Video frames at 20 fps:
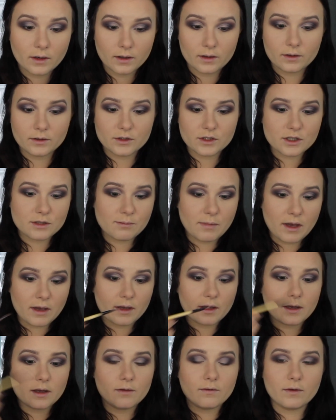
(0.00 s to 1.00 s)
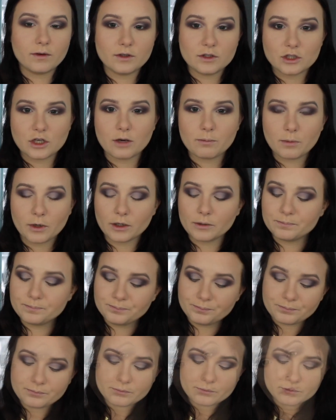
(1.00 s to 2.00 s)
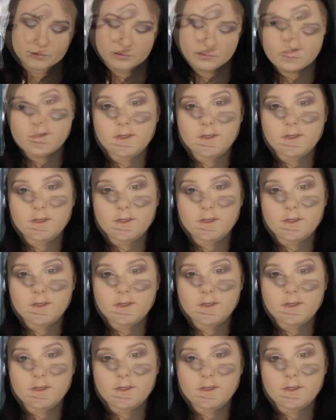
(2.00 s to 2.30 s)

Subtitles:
It'll just make it even sharper. Okay,